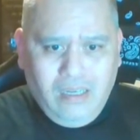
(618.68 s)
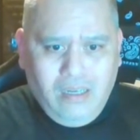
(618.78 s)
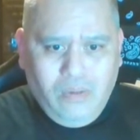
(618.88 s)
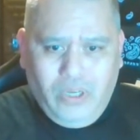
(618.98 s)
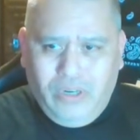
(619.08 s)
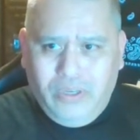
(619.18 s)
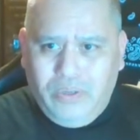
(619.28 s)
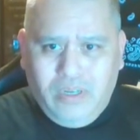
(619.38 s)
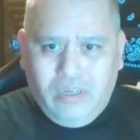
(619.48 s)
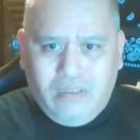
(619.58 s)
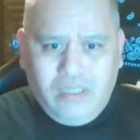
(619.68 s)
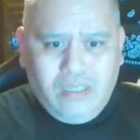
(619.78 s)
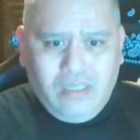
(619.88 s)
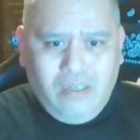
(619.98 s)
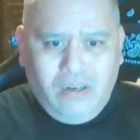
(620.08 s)
Wheeler Yuta is
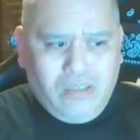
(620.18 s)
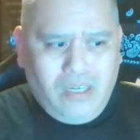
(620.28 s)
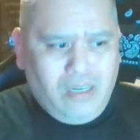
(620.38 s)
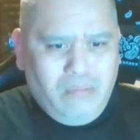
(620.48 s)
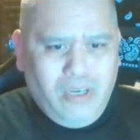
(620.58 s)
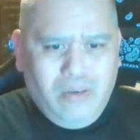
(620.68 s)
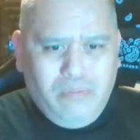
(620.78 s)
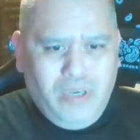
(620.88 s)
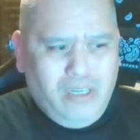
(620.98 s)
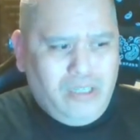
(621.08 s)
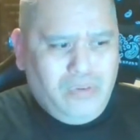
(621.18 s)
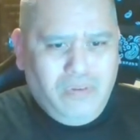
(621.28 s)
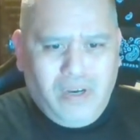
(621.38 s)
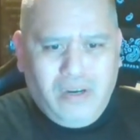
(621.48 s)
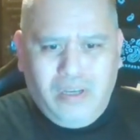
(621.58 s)
just, they're all talking about him being a
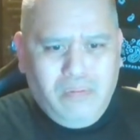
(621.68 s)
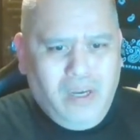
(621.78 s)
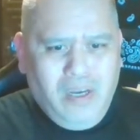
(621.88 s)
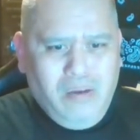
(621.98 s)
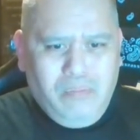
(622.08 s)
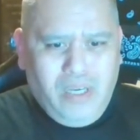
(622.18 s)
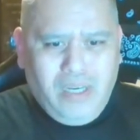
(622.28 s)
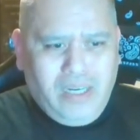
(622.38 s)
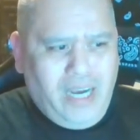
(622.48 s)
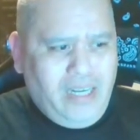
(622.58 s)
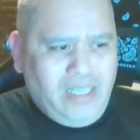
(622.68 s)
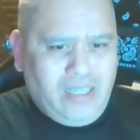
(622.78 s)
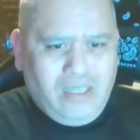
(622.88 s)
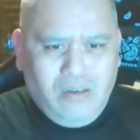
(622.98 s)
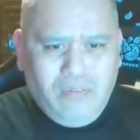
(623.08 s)
street fighter, him being a guy that's
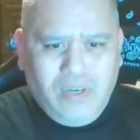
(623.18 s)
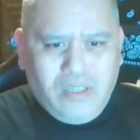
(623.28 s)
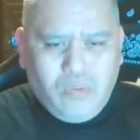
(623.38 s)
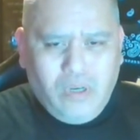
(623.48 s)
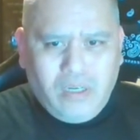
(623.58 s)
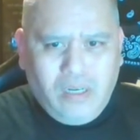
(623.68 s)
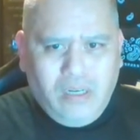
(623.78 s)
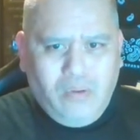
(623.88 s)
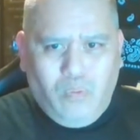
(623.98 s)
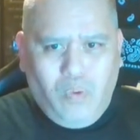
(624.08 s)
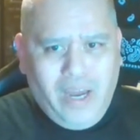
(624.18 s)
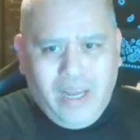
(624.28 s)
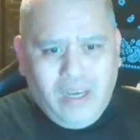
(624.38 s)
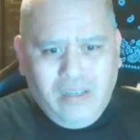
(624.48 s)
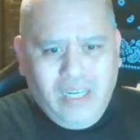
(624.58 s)
as tough as what you call it, and why
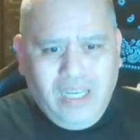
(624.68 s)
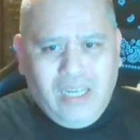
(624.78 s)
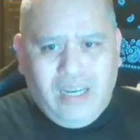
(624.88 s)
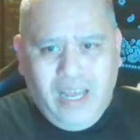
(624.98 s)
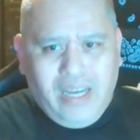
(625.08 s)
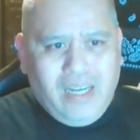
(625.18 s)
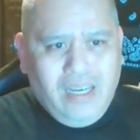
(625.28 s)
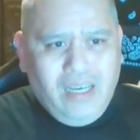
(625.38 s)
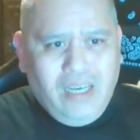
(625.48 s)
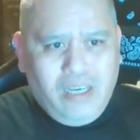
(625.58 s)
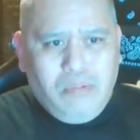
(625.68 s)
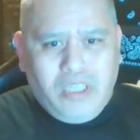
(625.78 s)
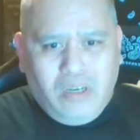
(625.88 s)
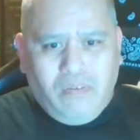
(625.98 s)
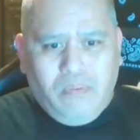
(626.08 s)
the hell did he let
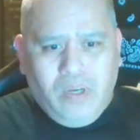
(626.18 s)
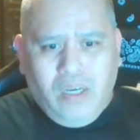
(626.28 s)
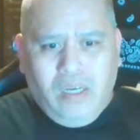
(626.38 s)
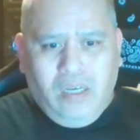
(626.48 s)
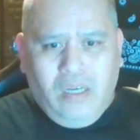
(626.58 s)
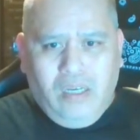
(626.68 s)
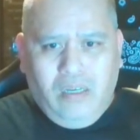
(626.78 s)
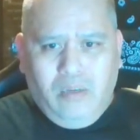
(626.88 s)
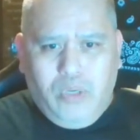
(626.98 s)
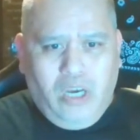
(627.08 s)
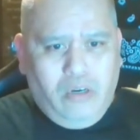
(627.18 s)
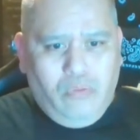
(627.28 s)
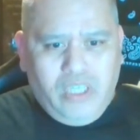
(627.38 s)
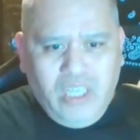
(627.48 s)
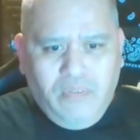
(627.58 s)
himself be on the
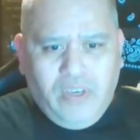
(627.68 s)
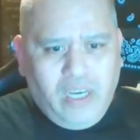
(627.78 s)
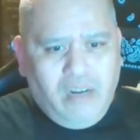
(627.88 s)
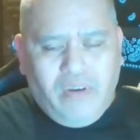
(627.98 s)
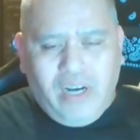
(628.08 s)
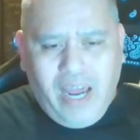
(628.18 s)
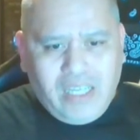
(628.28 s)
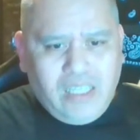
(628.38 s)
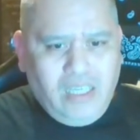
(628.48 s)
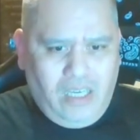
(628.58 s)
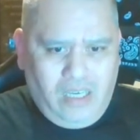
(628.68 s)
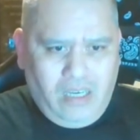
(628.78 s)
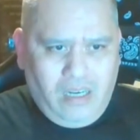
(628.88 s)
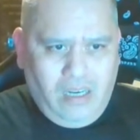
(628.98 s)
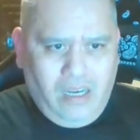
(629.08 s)
receiving end of an ass
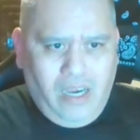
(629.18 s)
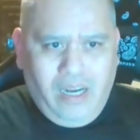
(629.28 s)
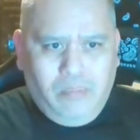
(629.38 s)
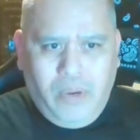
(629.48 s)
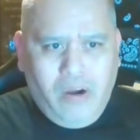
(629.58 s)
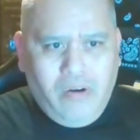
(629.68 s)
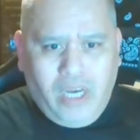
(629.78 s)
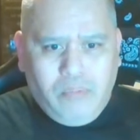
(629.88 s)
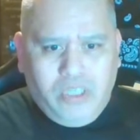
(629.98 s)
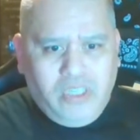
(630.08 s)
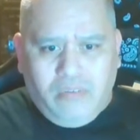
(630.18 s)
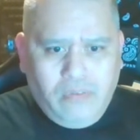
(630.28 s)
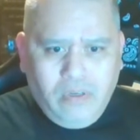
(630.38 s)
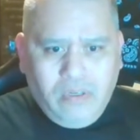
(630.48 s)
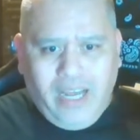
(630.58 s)
kicking and a paradigm
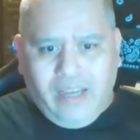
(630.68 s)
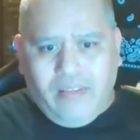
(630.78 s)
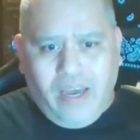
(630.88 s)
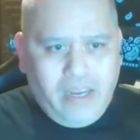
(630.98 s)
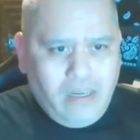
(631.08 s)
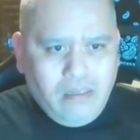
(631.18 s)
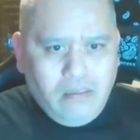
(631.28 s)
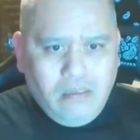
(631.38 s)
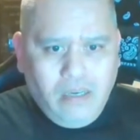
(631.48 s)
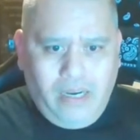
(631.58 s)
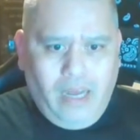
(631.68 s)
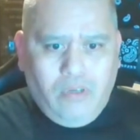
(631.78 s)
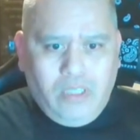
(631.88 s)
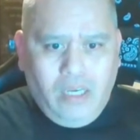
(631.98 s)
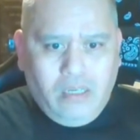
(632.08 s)
shift like that? And that
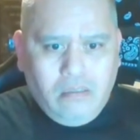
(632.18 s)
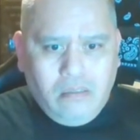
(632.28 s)
was it.